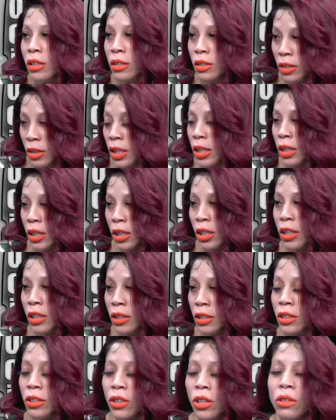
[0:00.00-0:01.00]
killing her.
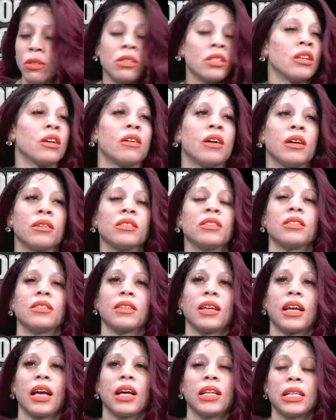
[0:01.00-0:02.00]
You know, so I was just
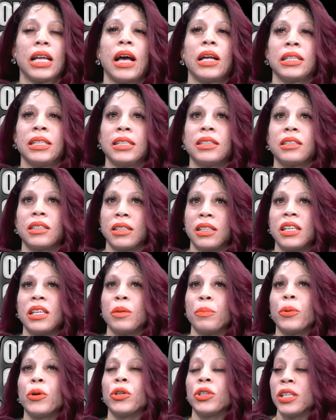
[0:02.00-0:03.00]
like, I need to
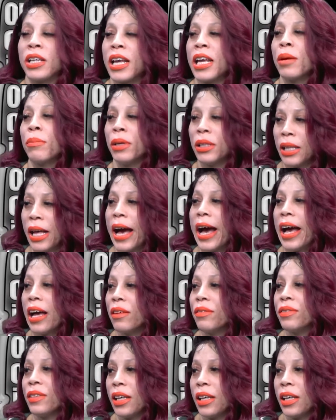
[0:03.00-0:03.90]
keep her name alive.